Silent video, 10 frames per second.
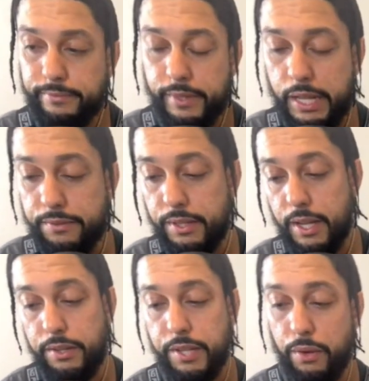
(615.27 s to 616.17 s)
After that,
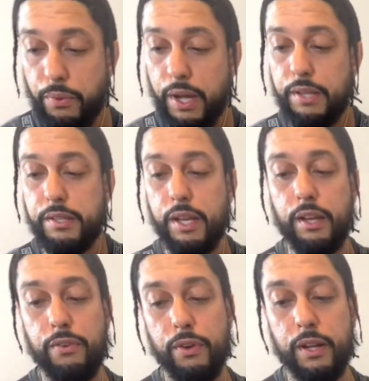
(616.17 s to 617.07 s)
you take one. I say
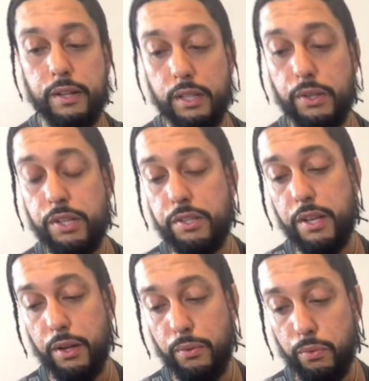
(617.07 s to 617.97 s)
for Canelo, he's
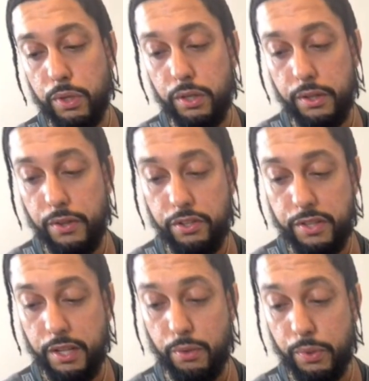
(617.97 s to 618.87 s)
take
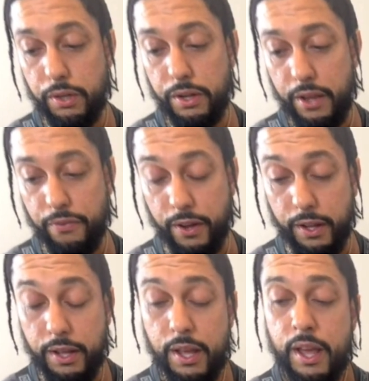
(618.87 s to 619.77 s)
the winner of that
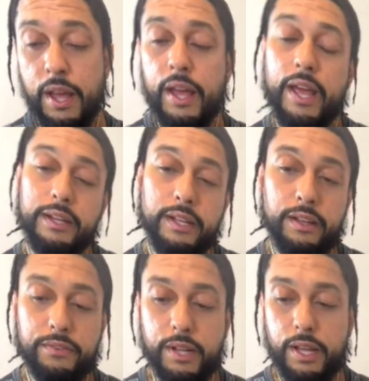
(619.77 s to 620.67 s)
fight, and then
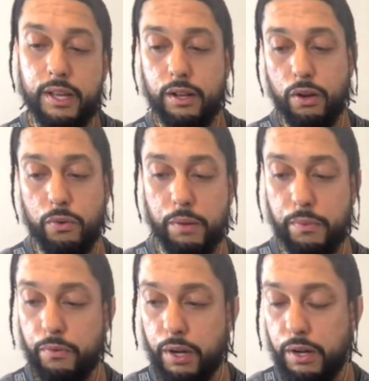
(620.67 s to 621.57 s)
after that, he can go
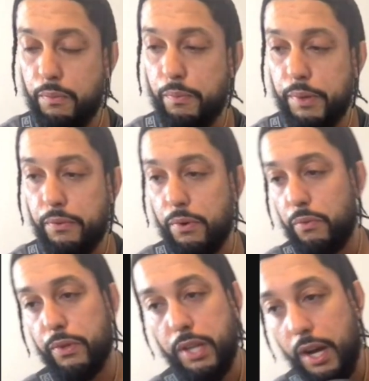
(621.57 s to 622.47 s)
run it up with Bivol and
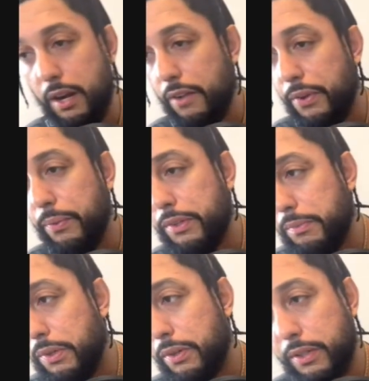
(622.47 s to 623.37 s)
retire if he wins them
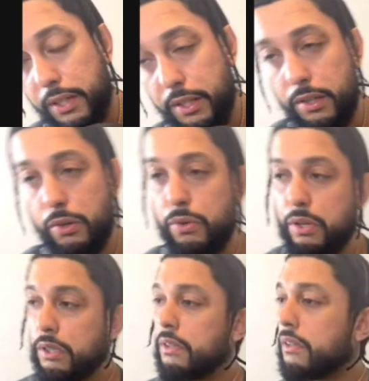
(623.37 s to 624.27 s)
all. And then
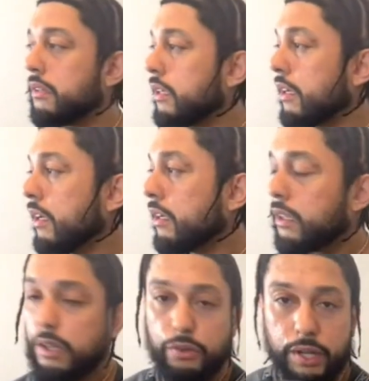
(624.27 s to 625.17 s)

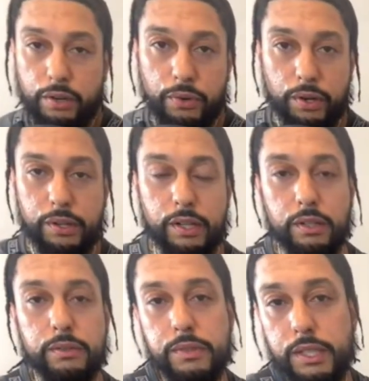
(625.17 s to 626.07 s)
great career,
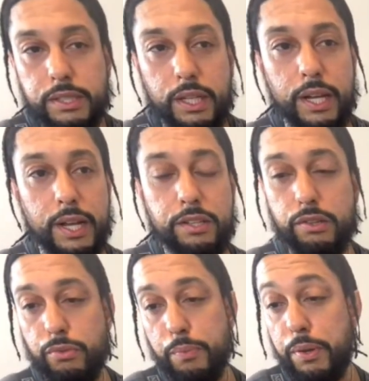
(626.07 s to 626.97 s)
Canelo. That's it, and that's the
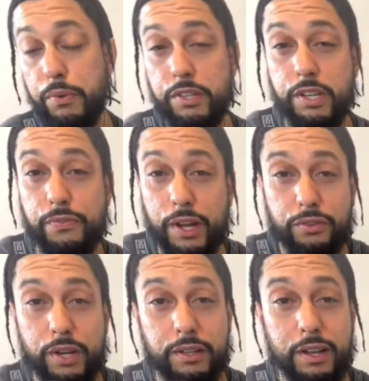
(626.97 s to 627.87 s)
3 PBC fights
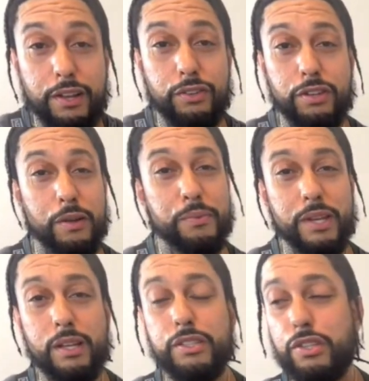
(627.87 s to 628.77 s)
right there. You see what I'm saying?